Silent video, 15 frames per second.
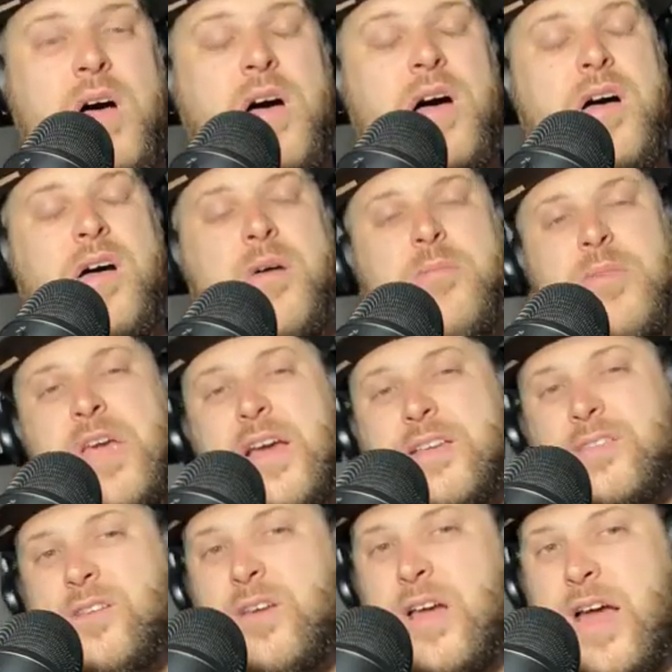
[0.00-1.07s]

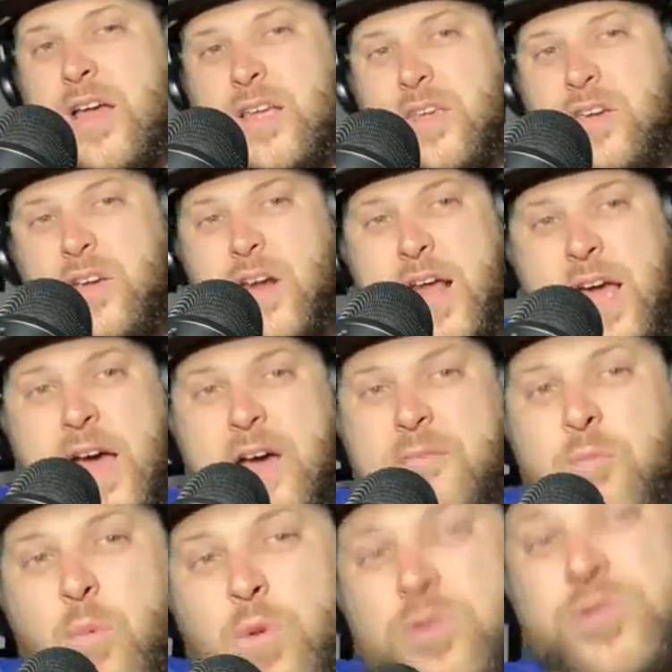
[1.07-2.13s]
Yes, you're gonna
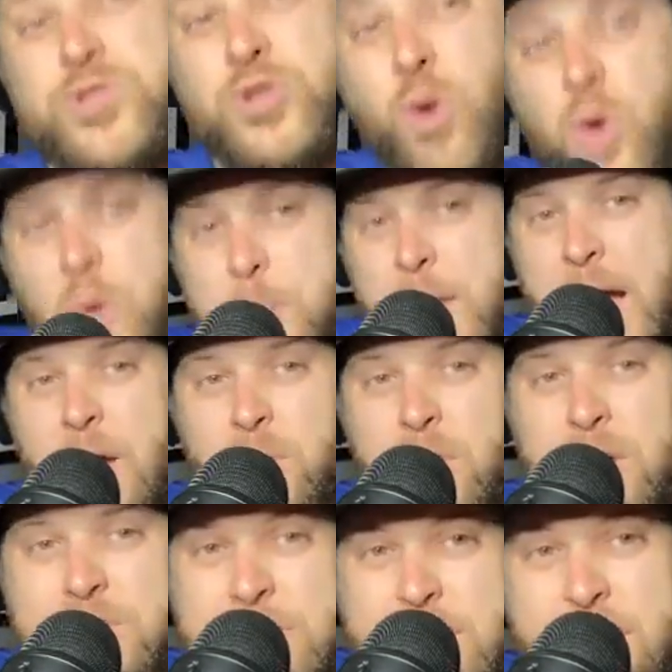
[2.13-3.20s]
have more star
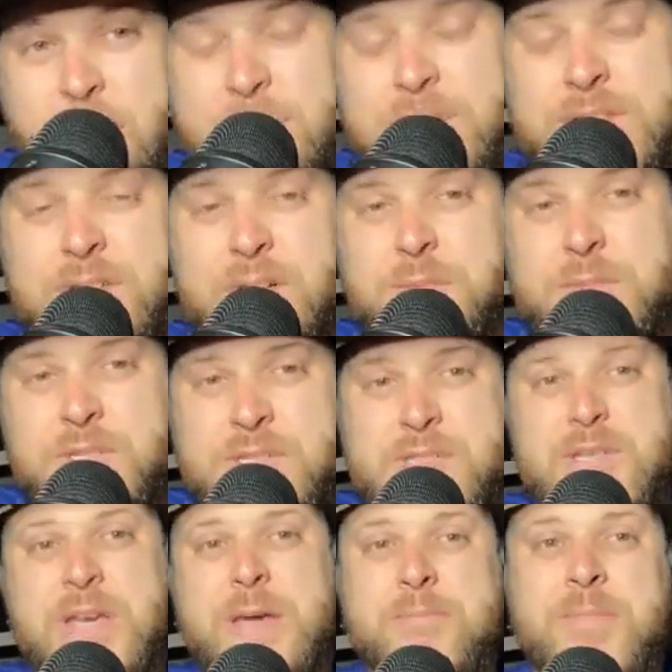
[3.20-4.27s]
power, I think, on this Clemson
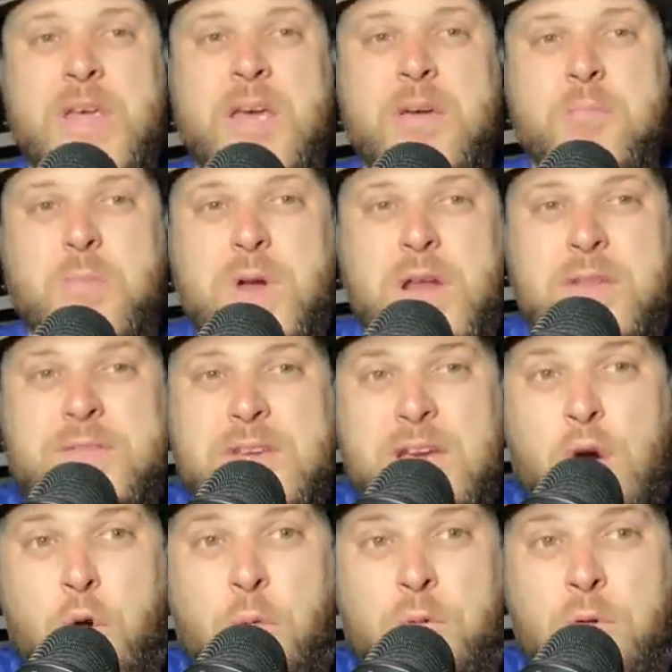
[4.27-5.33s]
team, but I
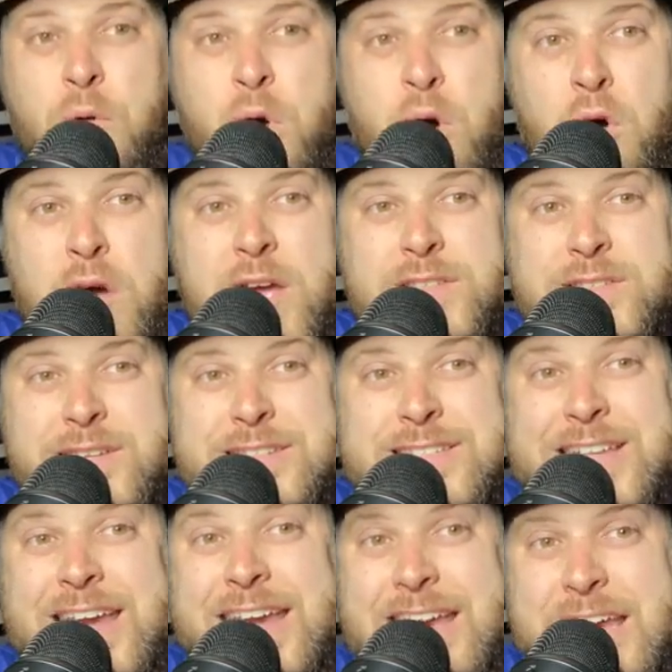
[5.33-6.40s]
think overall as a
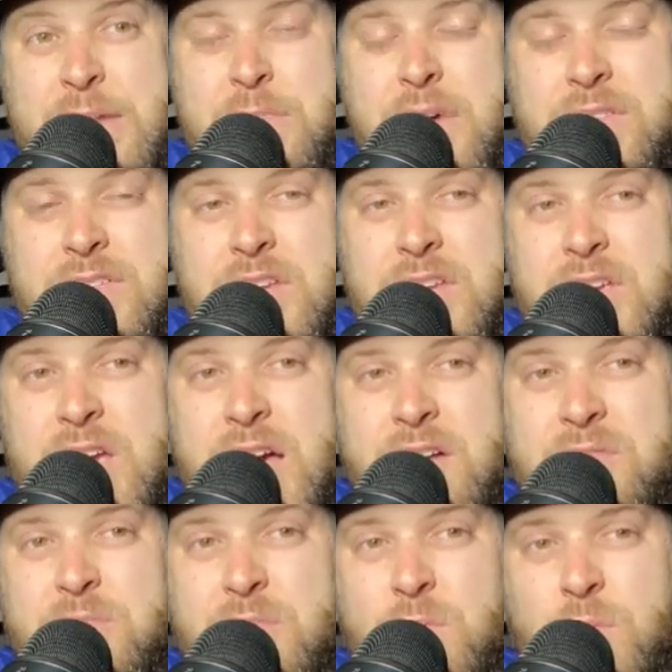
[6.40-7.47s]
team, I think you
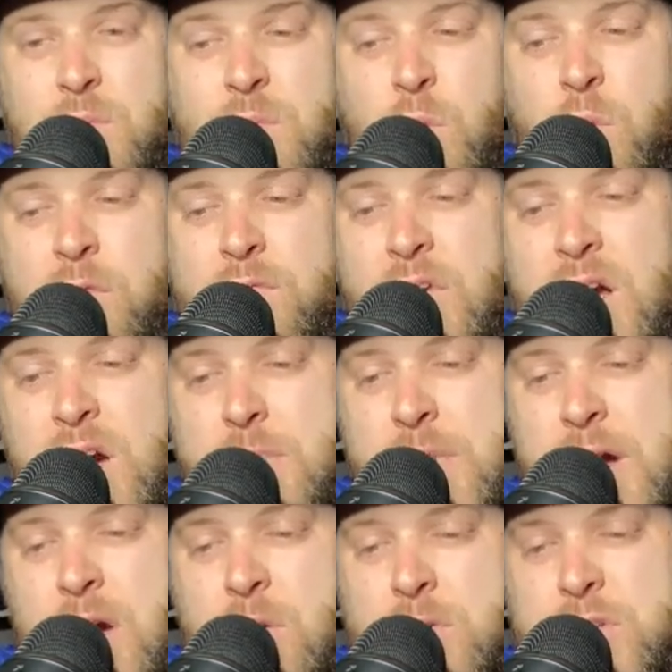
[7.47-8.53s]
have more
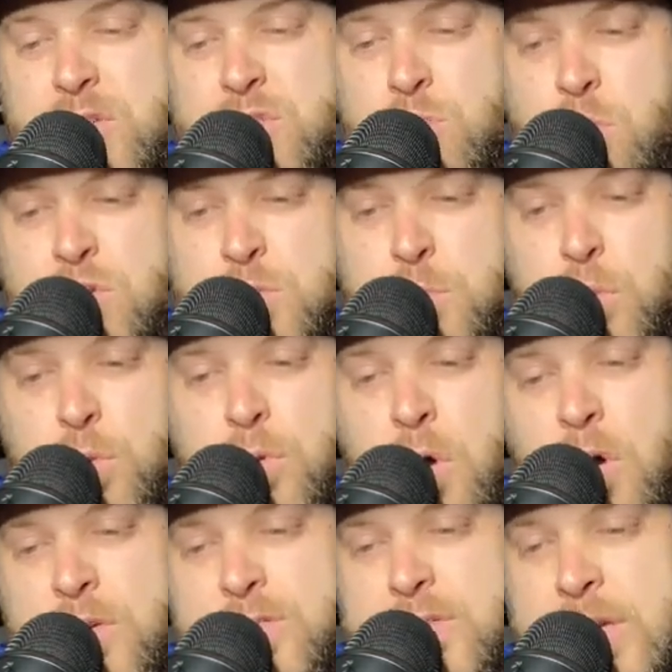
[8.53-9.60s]
firepower with this Georgia
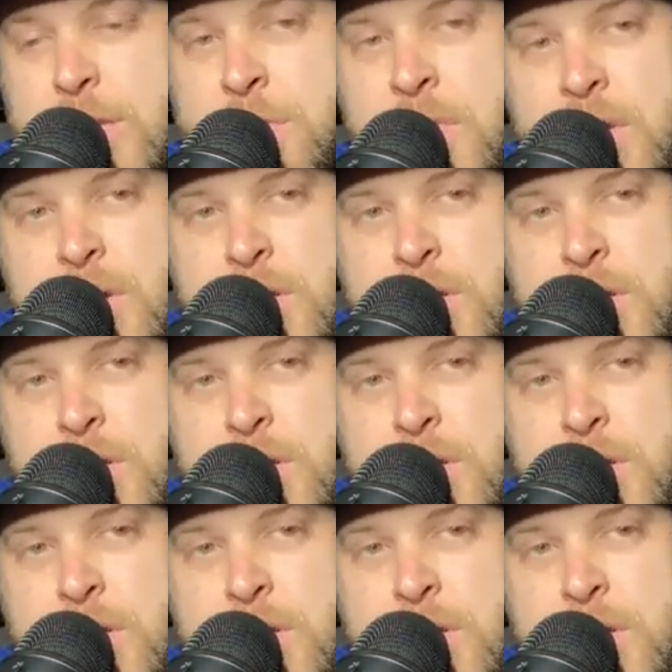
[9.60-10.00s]
Bulldogs team.